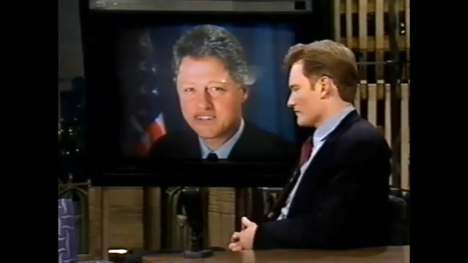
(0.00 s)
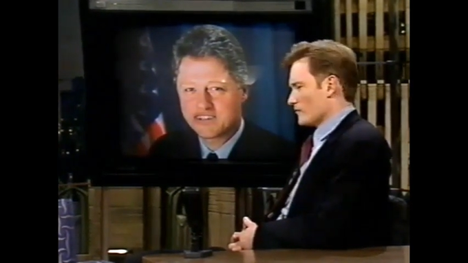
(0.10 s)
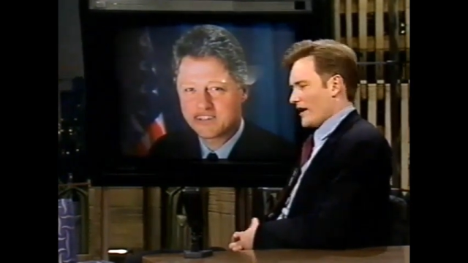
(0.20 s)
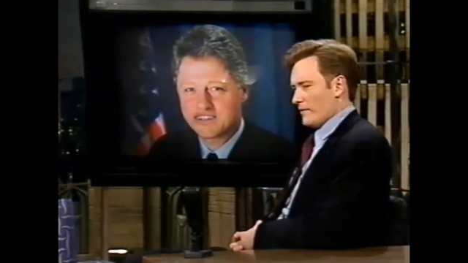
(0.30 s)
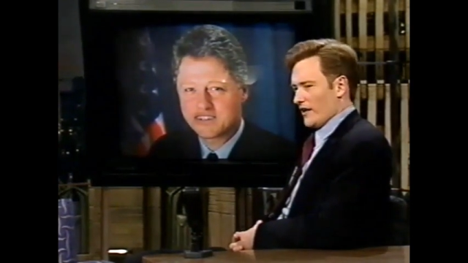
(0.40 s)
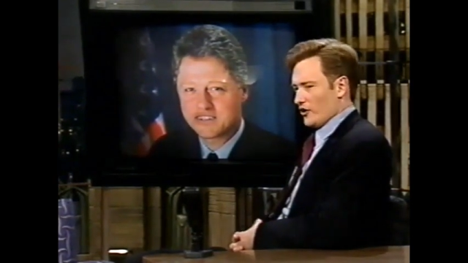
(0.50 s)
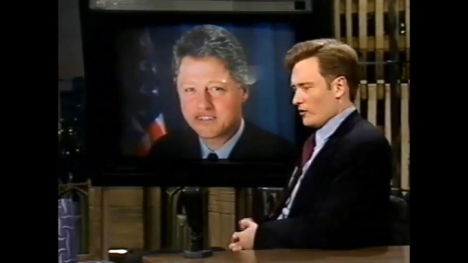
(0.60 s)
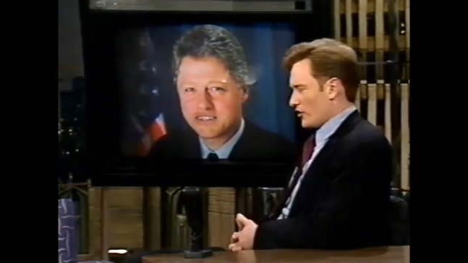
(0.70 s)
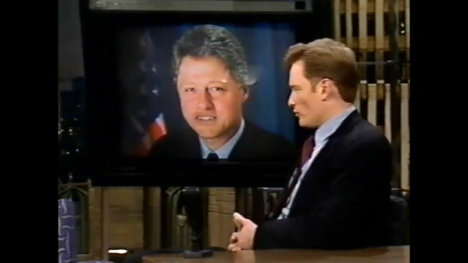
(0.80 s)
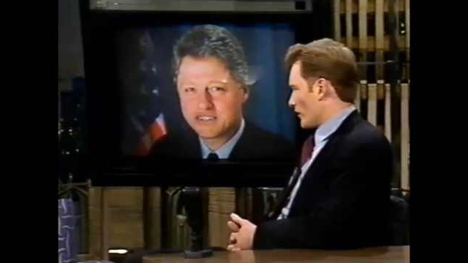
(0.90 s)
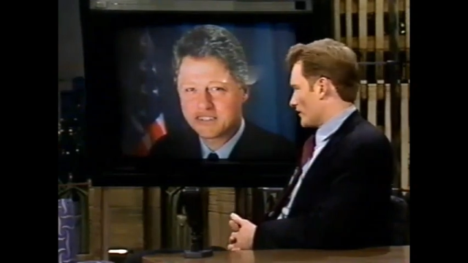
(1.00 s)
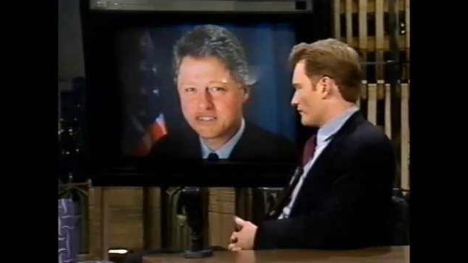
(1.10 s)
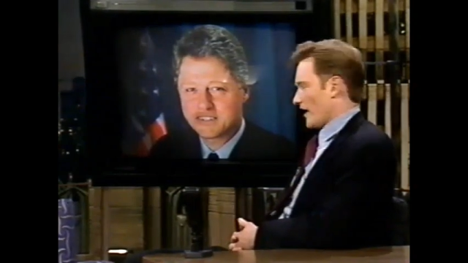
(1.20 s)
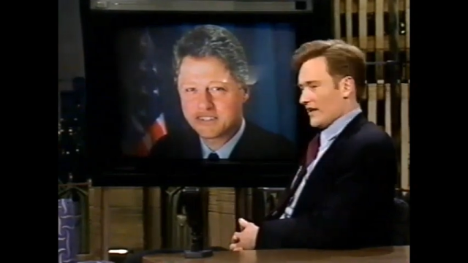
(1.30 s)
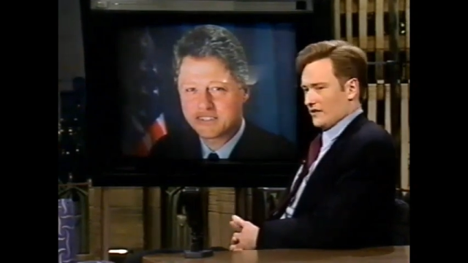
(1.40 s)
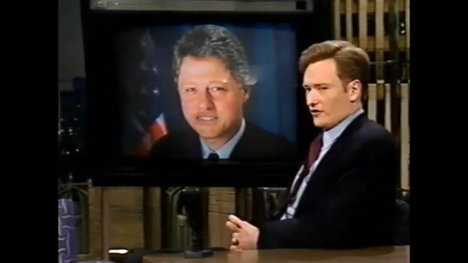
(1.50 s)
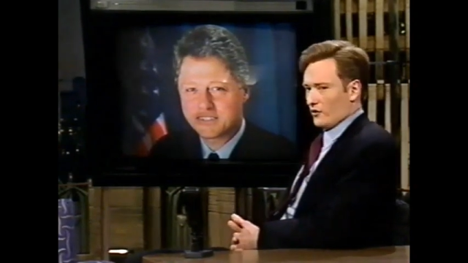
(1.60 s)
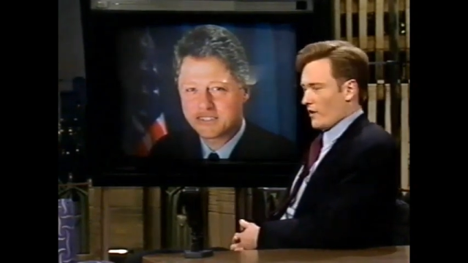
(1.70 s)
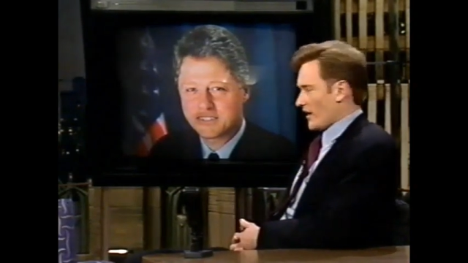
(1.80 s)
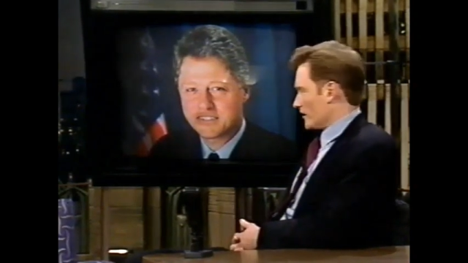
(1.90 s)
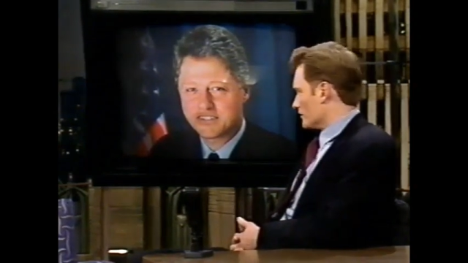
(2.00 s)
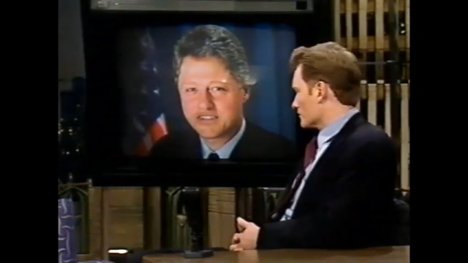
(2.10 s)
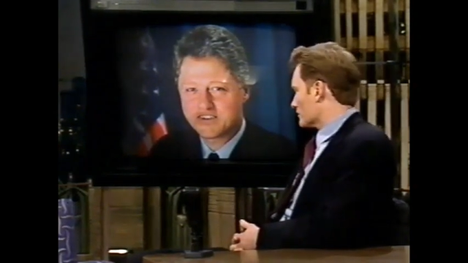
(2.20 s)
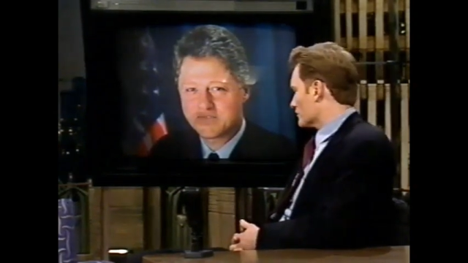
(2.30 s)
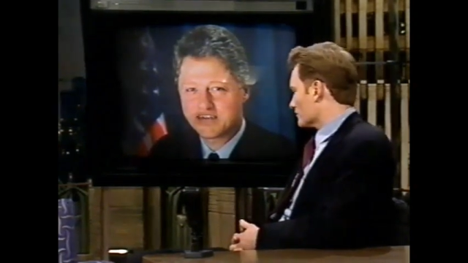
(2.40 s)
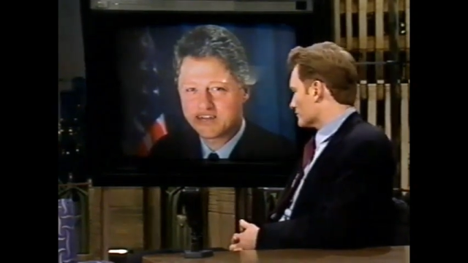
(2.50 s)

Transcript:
Speaker 1: Wait a minute. You, you weren't invited to the wedding? No, man.